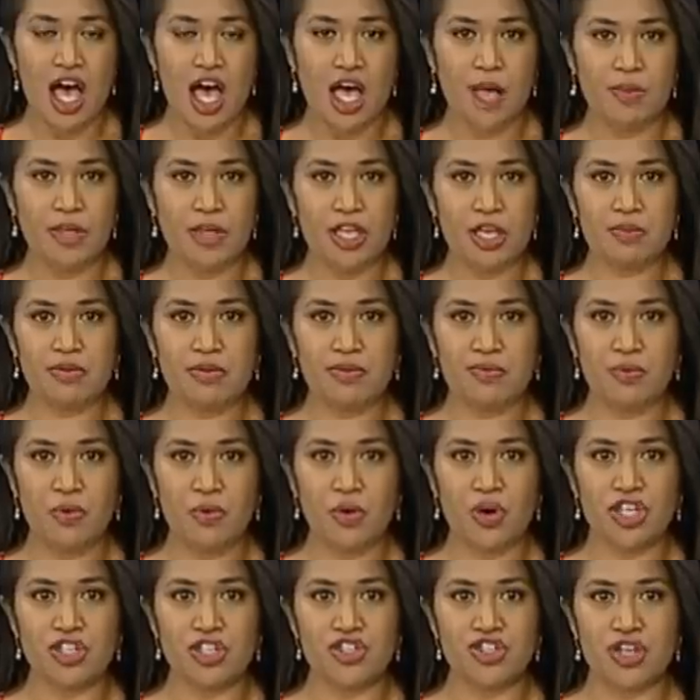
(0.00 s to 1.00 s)
appeared
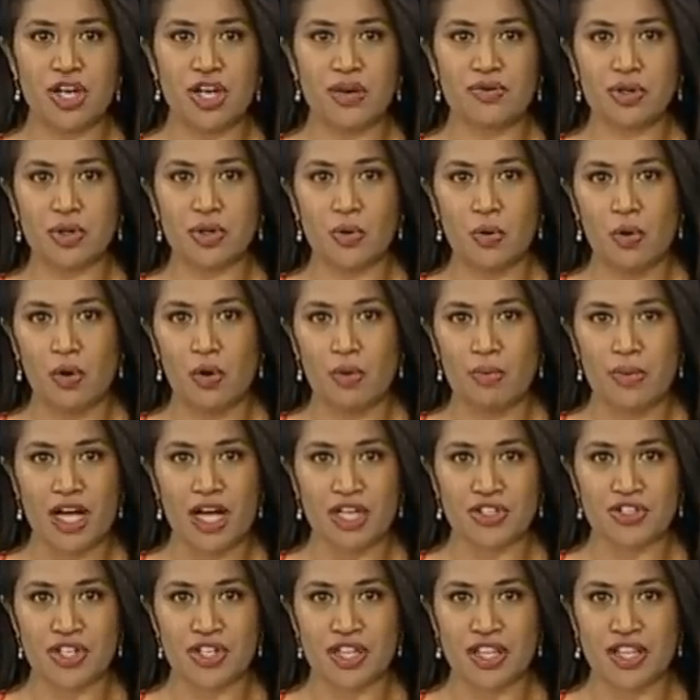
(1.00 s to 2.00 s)
before a general
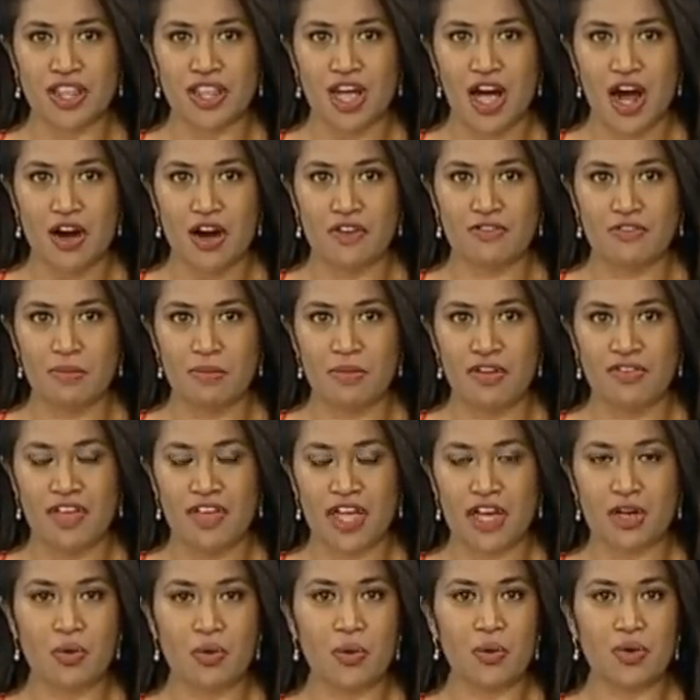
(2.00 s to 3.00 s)
court-martial at the RFMF
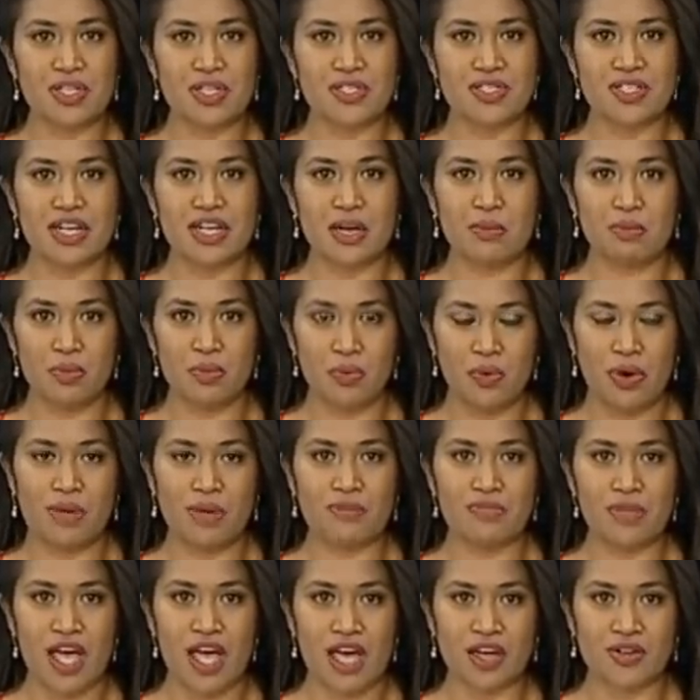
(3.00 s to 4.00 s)
headquarters in
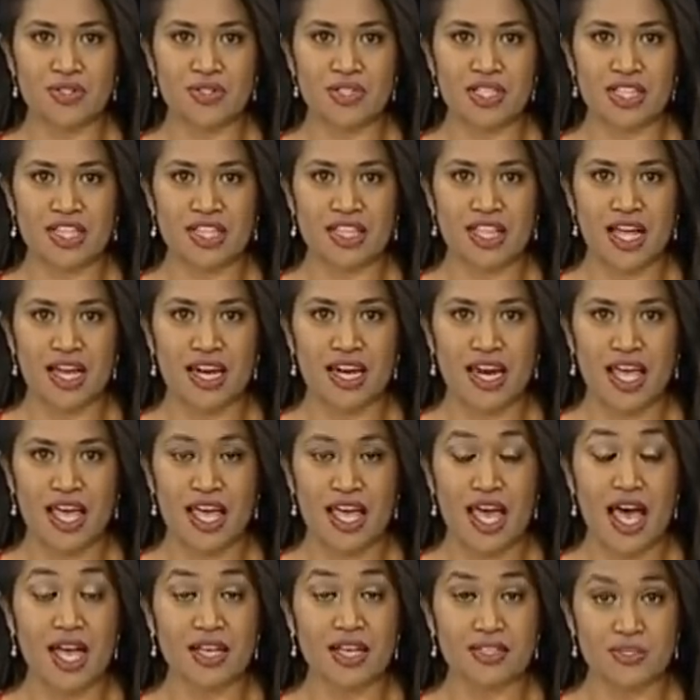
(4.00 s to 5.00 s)
Nambua. Akosita
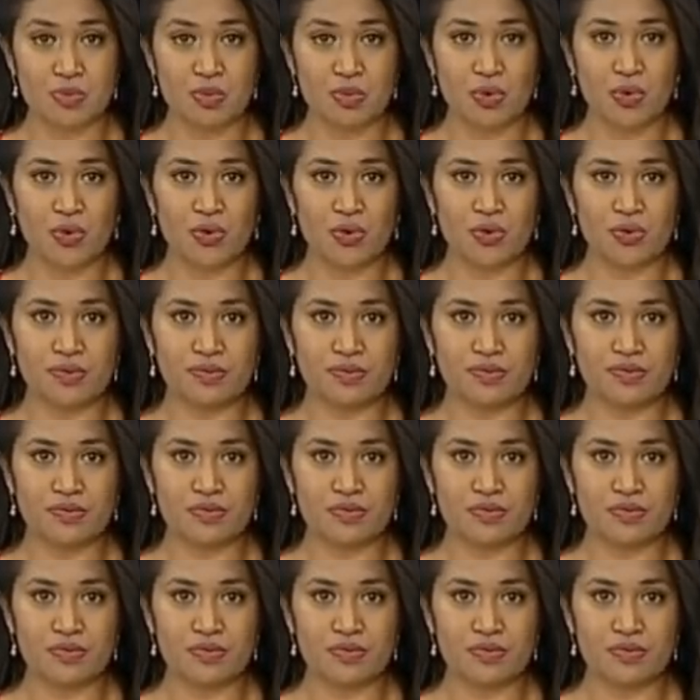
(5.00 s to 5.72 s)
Thale has more.